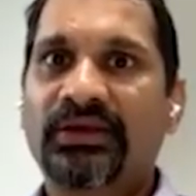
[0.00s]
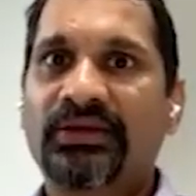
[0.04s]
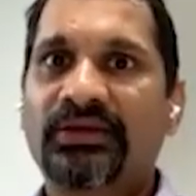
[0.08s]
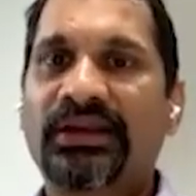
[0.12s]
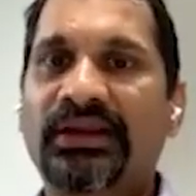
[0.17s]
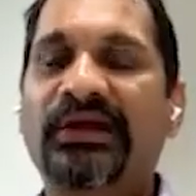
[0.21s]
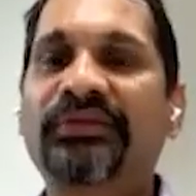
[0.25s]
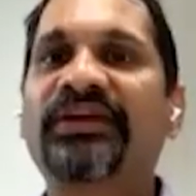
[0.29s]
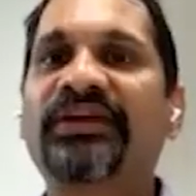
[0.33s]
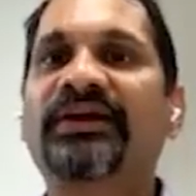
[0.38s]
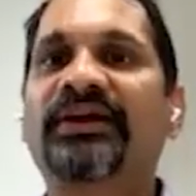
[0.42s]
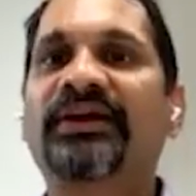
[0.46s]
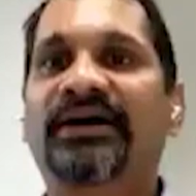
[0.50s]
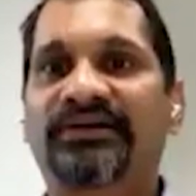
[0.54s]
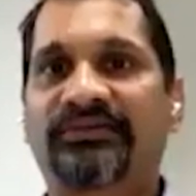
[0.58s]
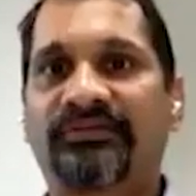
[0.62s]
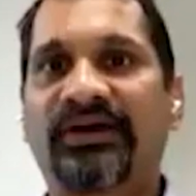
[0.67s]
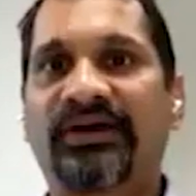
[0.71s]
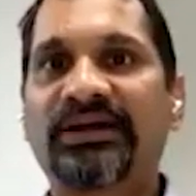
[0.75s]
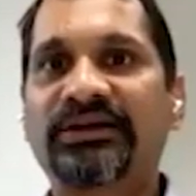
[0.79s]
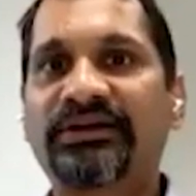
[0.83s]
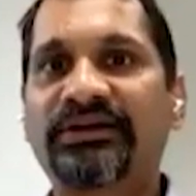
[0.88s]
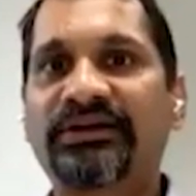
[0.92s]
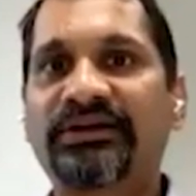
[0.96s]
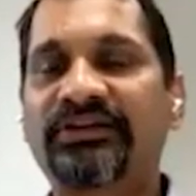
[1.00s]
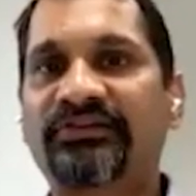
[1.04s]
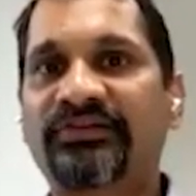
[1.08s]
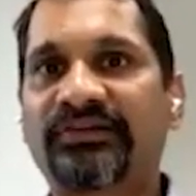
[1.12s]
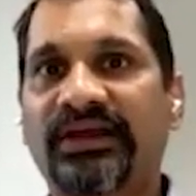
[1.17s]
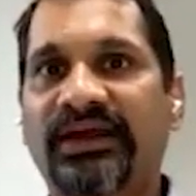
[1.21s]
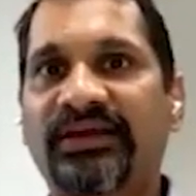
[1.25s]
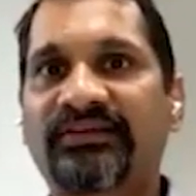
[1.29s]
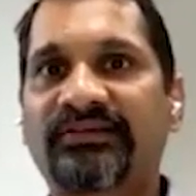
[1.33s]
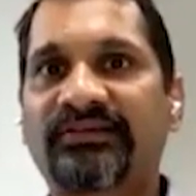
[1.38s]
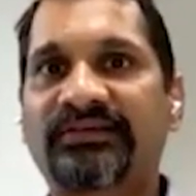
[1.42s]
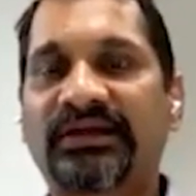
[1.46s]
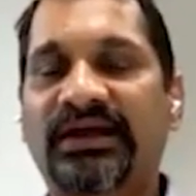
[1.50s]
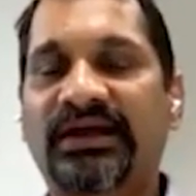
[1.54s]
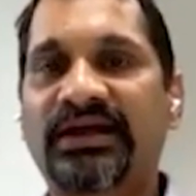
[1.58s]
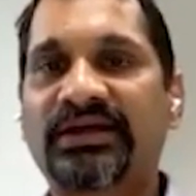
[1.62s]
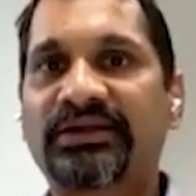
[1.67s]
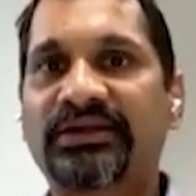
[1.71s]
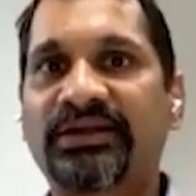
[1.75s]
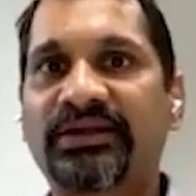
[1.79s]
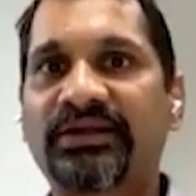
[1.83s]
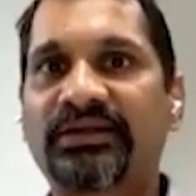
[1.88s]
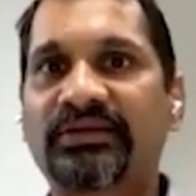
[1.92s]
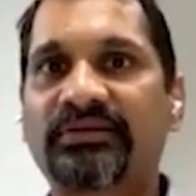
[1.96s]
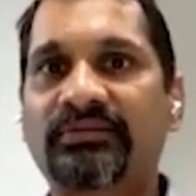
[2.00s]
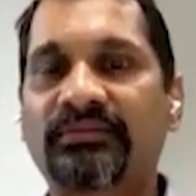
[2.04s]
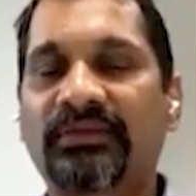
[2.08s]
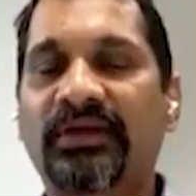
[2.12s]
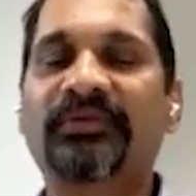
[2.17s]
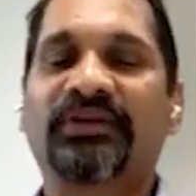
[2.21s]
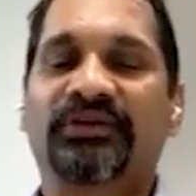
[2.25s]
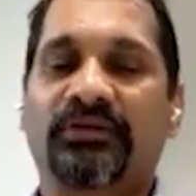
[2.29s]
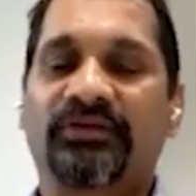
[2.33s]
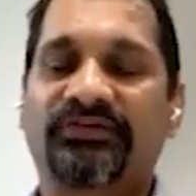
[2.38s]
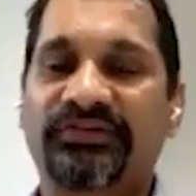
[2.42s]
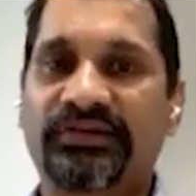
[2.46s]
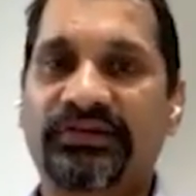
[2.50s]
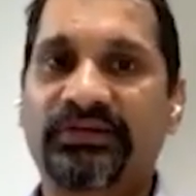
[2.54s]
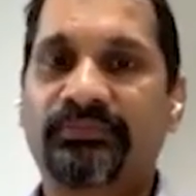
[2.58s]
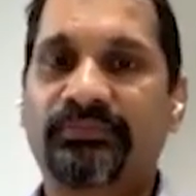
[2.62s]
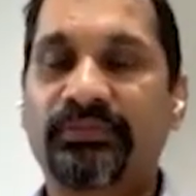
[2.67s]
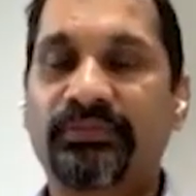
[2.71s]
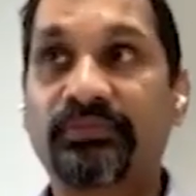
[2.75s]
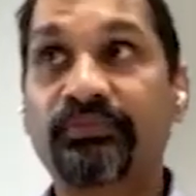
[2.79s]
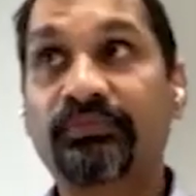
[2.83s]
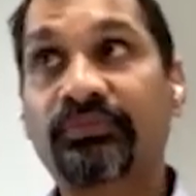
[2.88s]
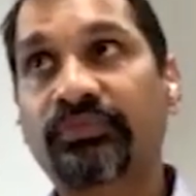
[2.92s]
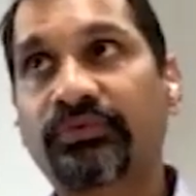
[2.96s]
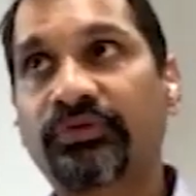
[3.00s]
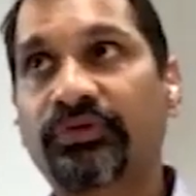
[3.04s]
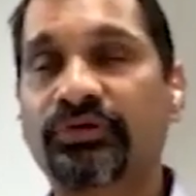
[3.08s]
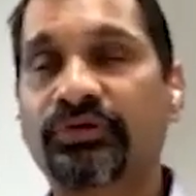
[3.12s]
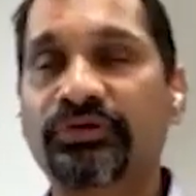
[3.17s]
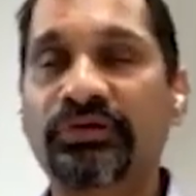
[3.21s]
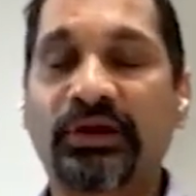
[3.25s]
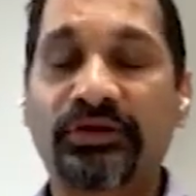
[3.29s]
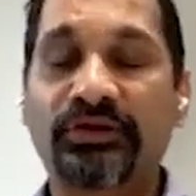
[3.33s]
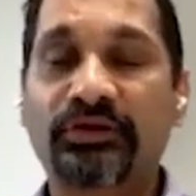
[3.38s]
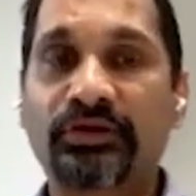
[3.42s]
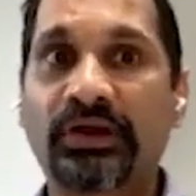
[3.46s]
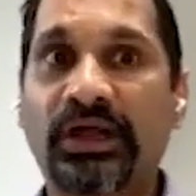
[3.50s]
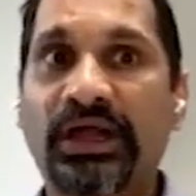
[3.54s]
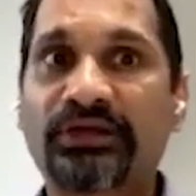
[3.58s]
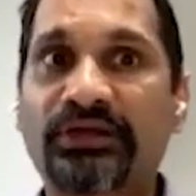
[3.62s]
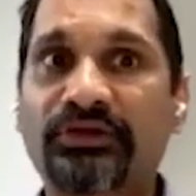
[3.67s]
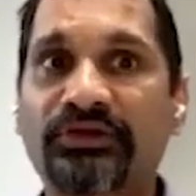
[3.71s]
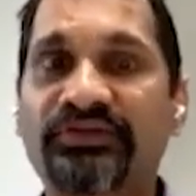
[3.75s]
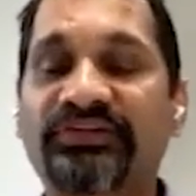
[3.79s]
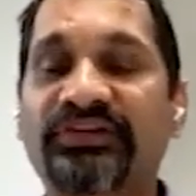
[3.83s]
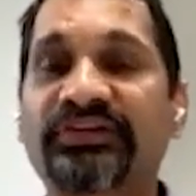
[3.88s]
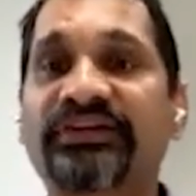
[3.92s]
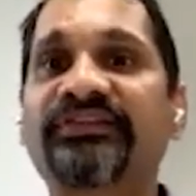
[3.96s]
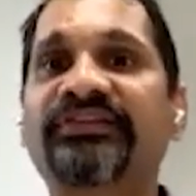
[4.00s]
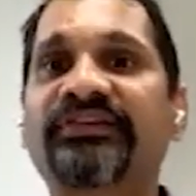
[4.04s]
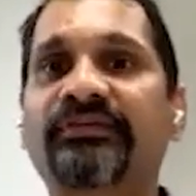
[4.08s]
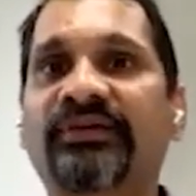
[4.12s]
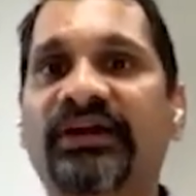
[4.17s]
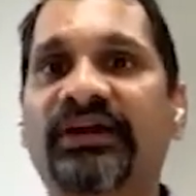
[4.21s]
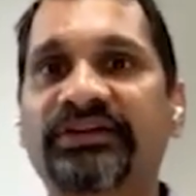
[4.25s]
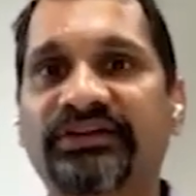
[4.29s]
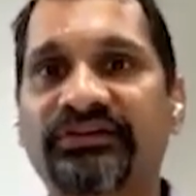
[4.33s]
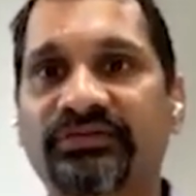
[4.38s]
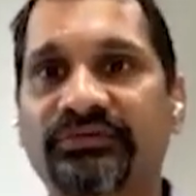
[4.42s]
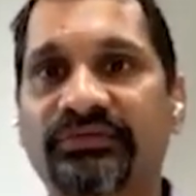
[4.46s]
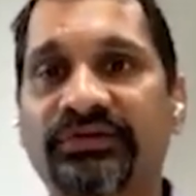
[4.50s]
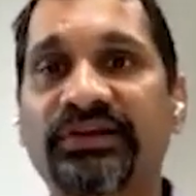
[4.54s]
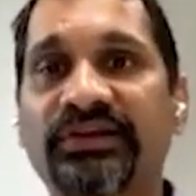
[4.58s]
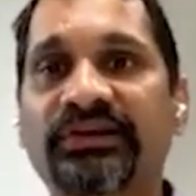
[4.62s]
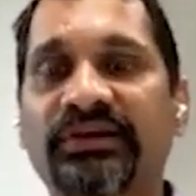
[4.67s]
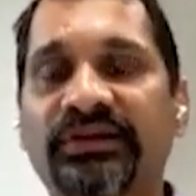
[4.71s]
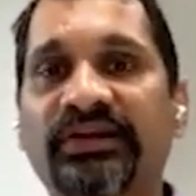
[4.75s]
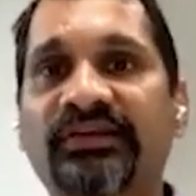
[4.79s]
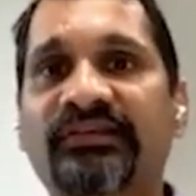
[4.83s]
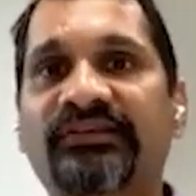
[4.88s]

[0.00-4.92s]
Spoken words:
Now, the advantage as starting, I mean, obviously, you could argue it's a disadvantage as well.